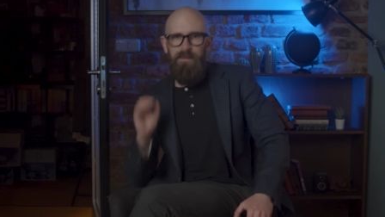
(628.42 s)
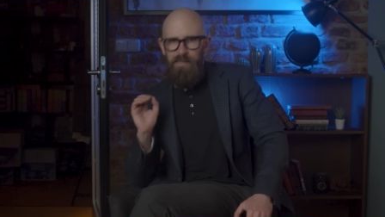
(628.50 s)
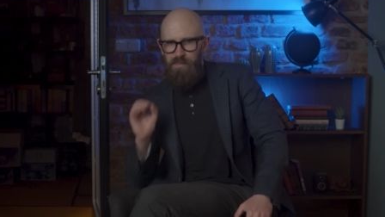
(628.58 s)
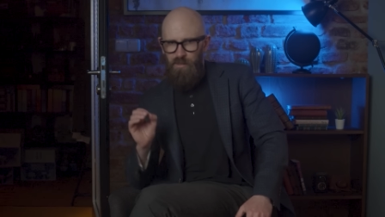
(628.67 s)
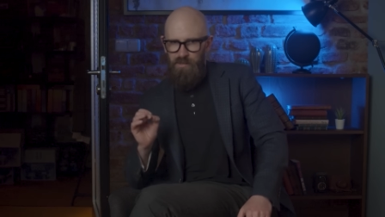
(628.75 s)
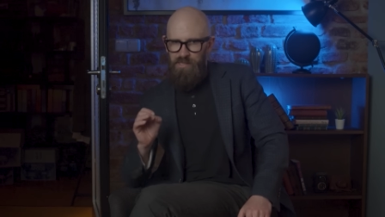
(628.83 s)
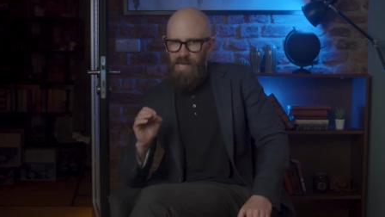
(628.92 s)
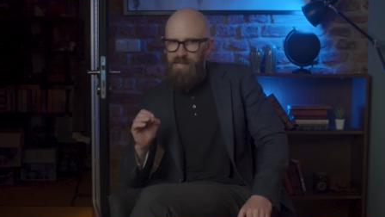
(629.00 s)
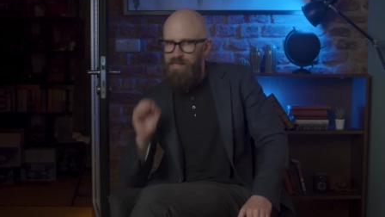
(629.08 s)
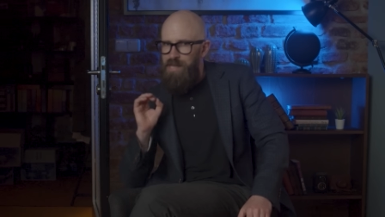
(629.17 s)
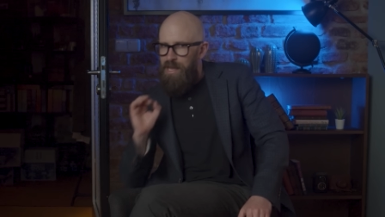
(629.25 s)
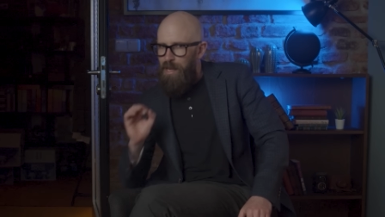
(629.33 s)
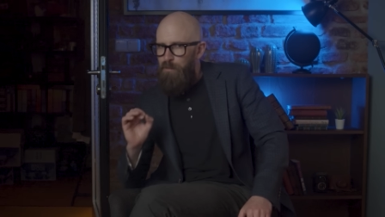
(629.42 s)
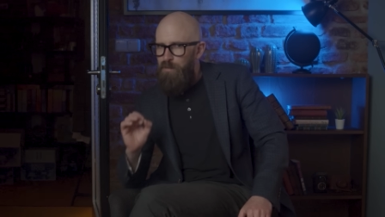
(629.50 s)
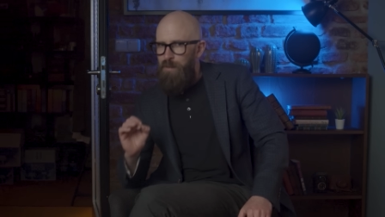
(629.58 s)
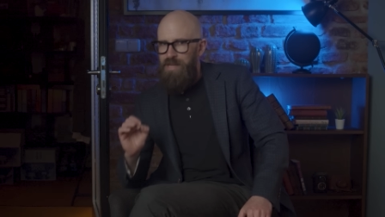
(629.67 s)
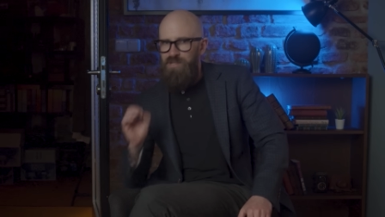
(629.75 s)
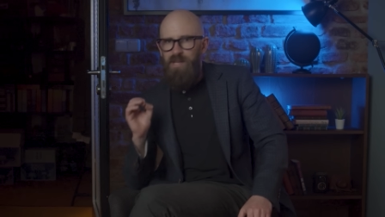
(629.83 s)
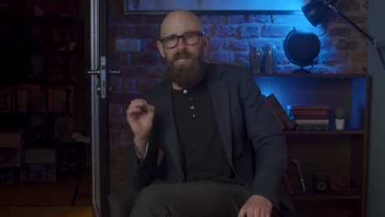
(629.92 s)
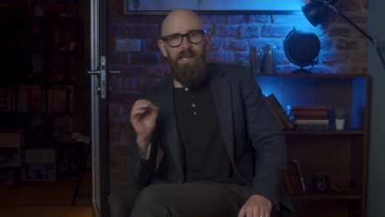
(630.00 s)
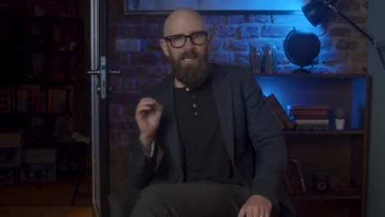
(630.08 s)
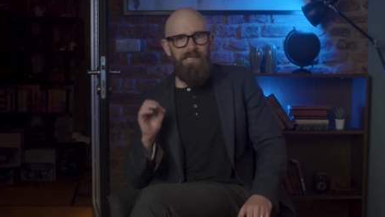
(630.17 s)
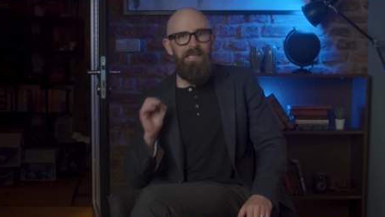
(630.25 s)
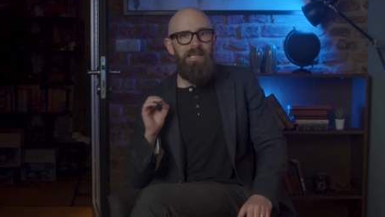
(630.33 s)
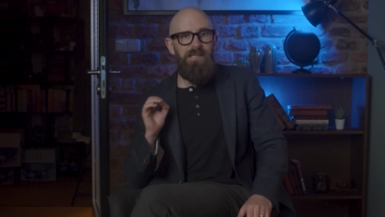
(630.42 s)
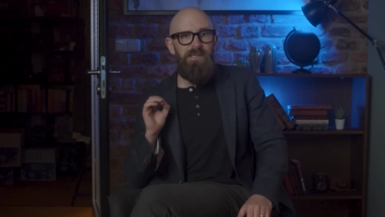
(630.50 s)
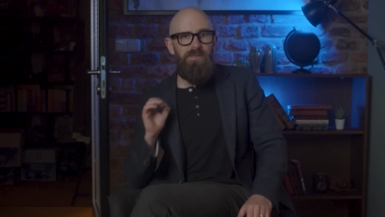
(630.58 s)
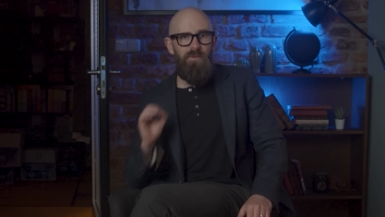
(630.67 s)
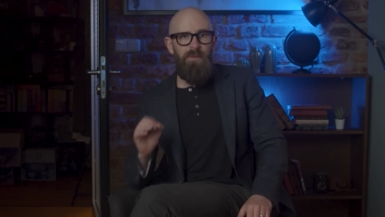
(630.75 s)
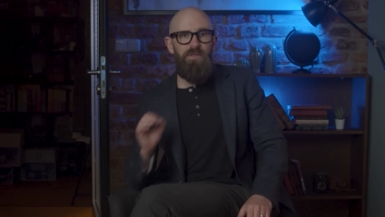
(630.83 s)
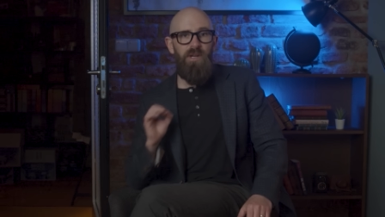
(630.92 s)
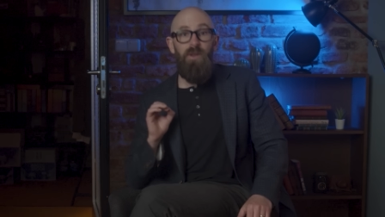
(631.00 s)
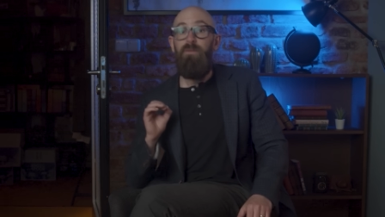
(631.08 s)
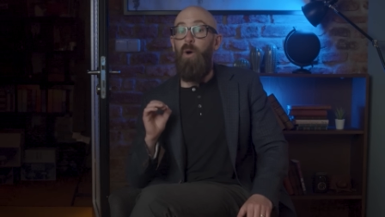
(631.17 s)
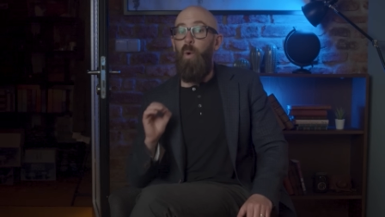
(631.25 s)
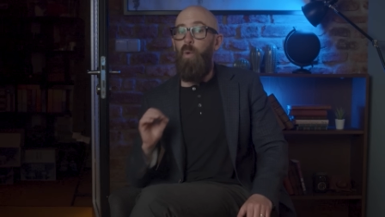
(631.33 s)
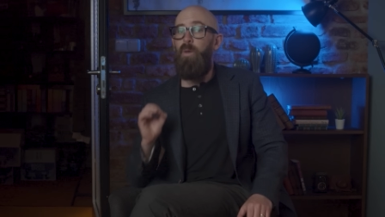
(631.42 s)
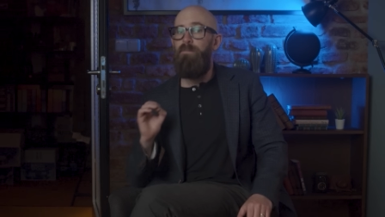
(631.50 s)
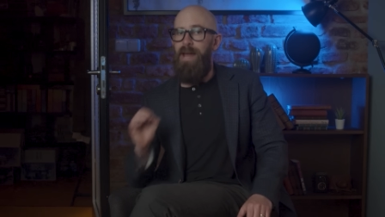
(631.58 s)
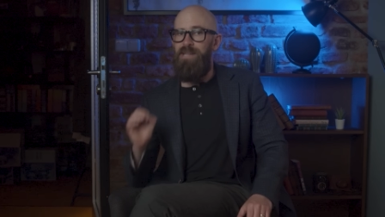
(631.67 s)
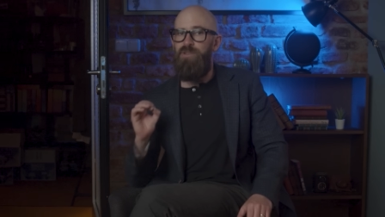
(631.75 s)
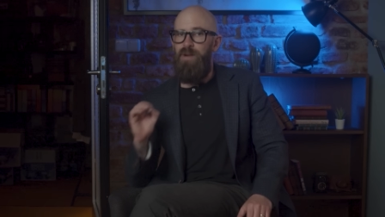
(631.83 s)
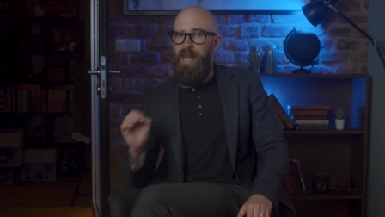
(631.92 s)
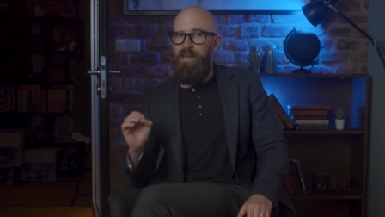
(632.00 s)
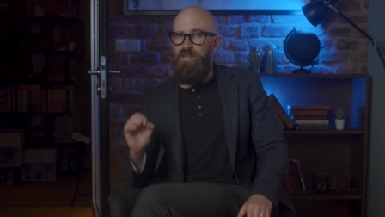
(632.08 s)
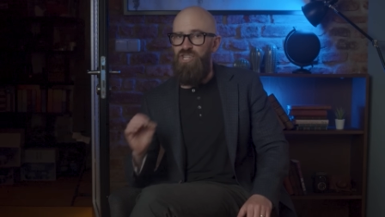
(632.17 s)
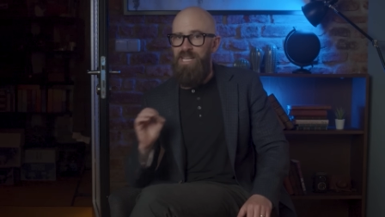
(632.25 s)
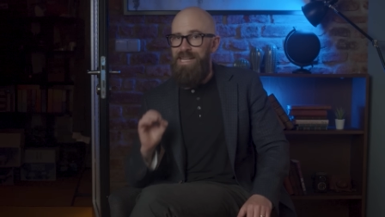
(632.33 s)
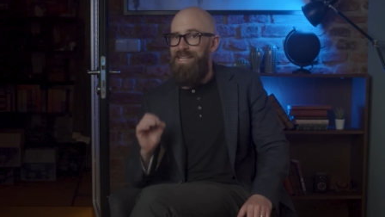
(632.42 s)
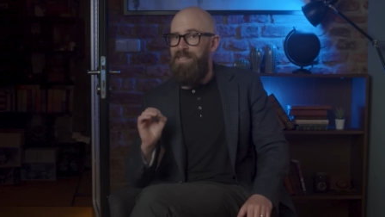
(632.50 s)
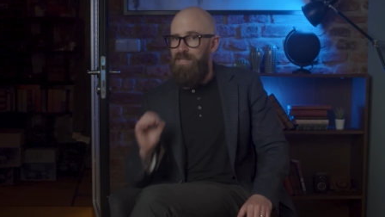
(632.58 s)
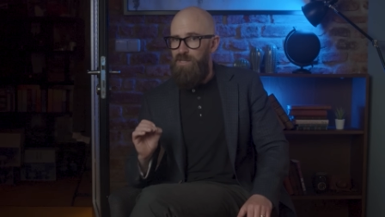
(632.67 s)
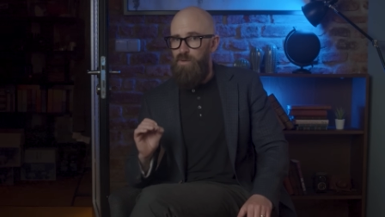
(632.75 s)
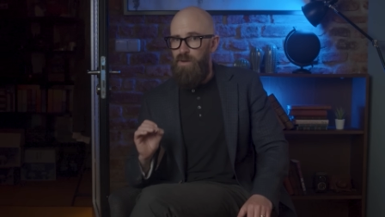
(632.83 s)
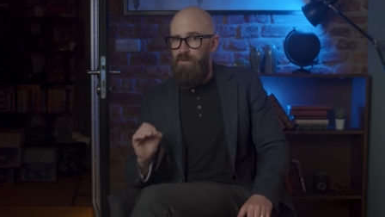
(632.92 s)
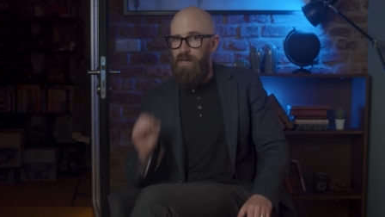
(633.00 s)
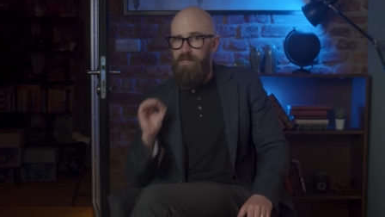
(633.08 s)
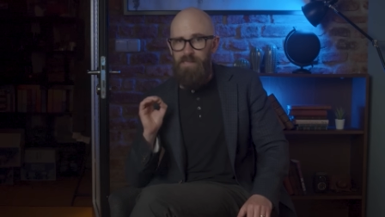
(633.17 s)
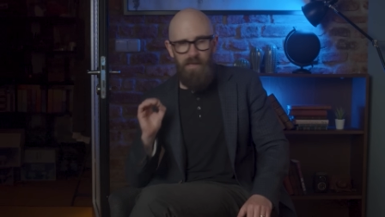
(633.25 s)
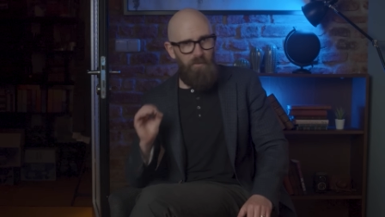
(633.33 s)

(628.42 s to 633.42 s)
In this context, information is the description of all matter and energy in the universe.